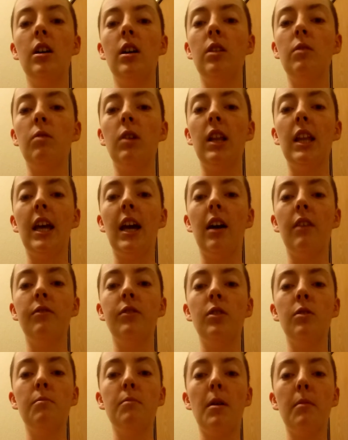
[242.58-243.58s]
And while I
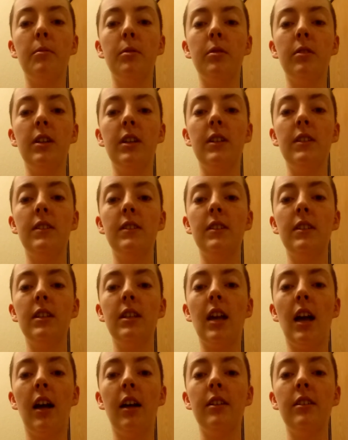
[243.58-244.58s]
have no memories
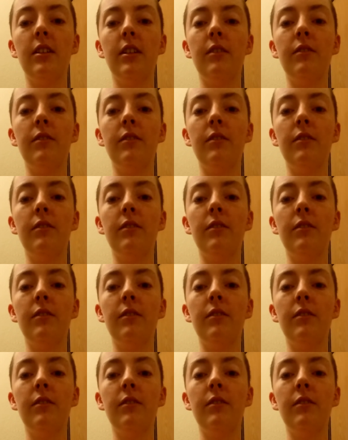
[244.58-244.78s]
yet